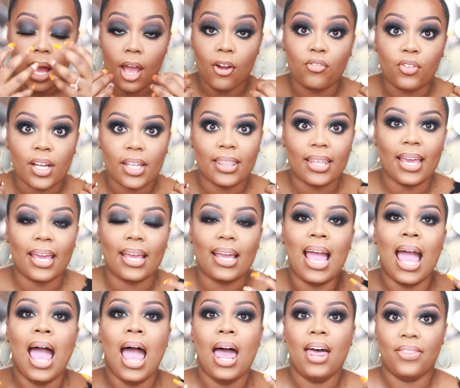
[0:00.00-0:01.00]

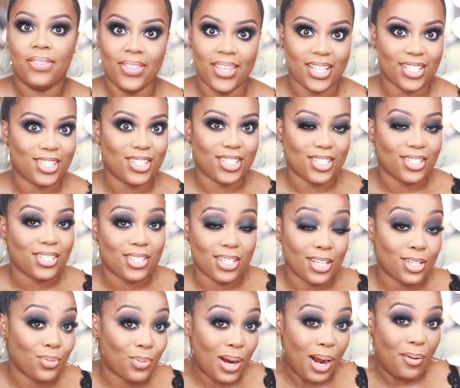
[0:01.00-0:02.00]
everything. This
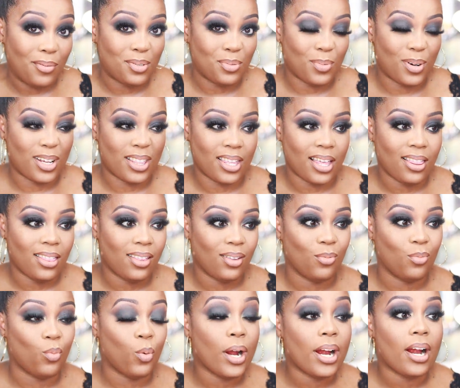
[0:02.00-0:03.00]
is where I was wear the
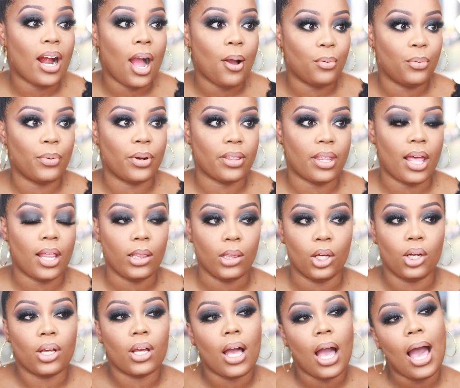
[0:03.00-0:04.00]
where I would wear that
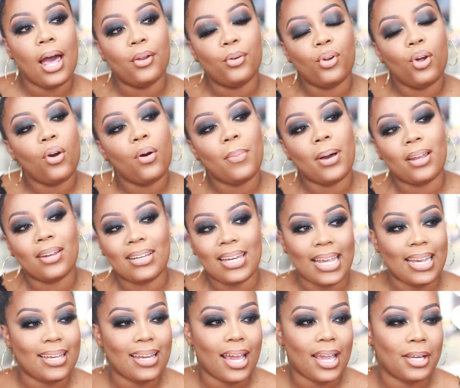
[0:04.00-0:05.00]
look. I don't know about a
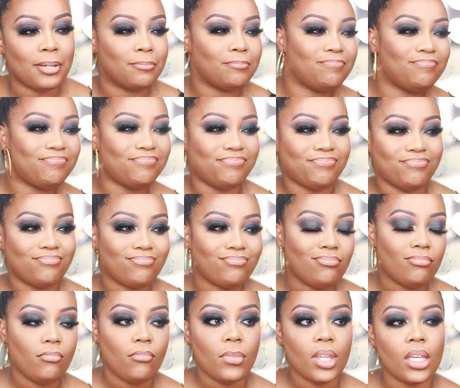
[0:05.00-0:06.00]
date night.
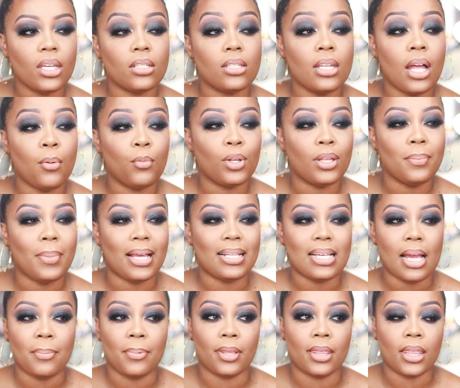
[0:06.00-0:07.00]
It's not really my
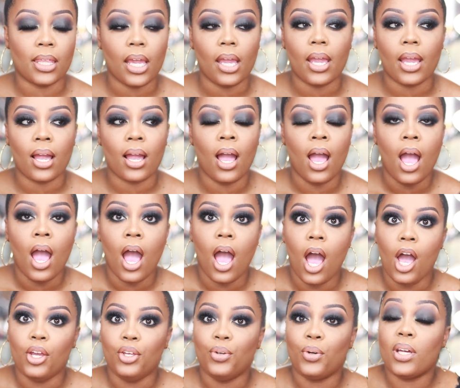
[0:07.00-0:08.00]
type of thing.
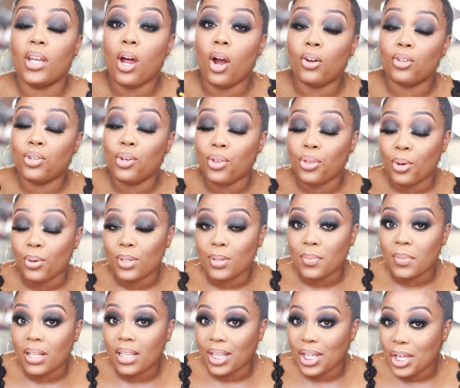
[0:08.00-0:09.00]
You can also throw
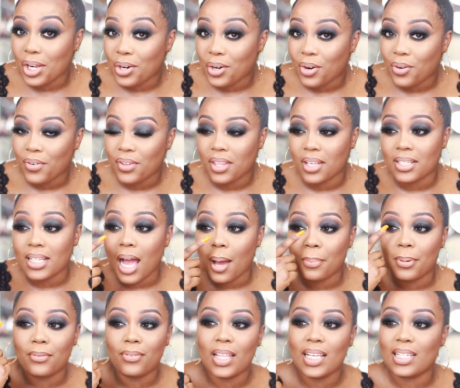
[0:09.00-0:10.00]
some glitter over the
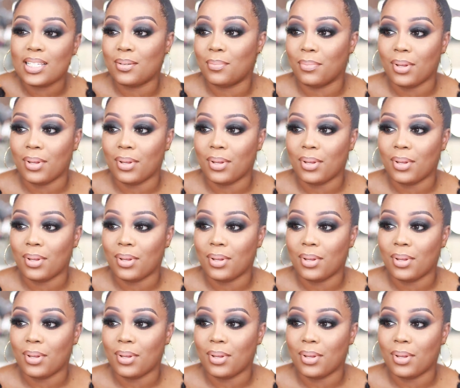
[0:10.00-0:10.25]
top of this